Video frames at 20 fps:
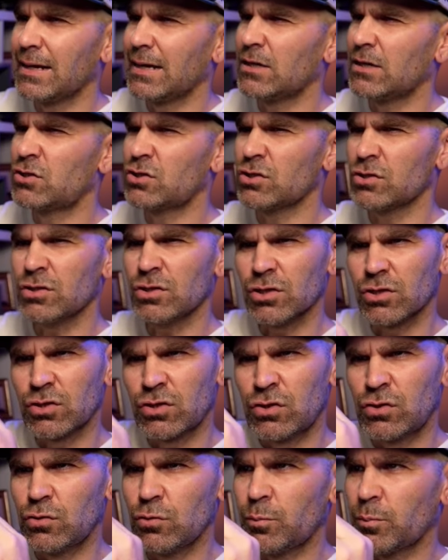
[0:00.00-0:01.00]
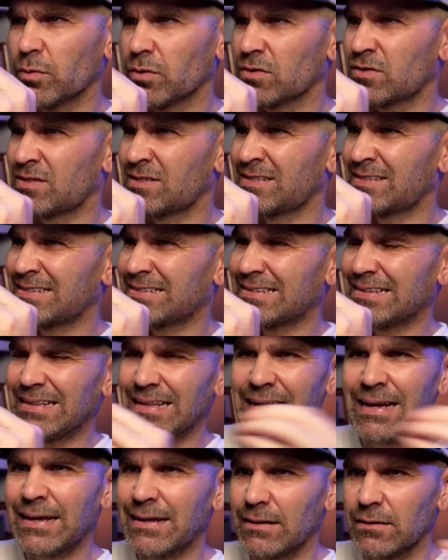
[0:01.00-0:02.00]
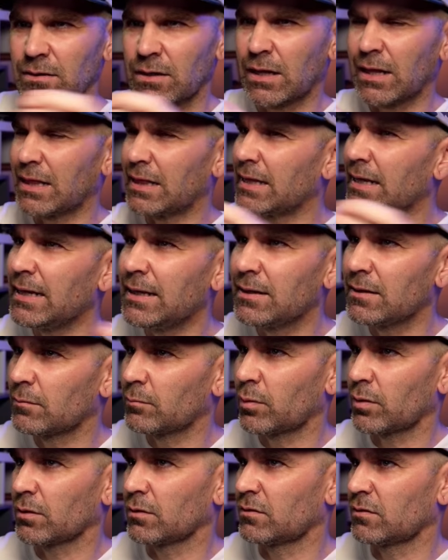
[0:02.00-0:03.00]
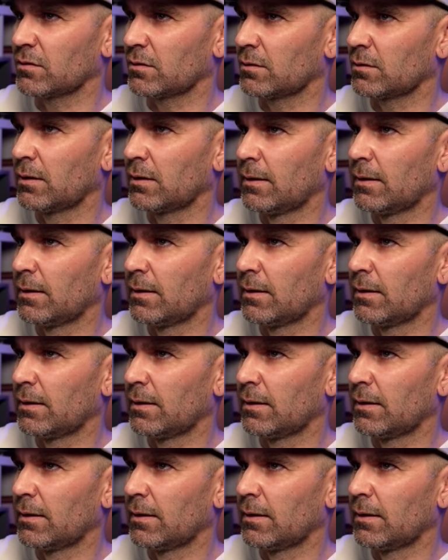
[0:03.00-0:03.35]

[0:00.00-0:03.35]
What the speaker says: It just looks super slick and clean in person.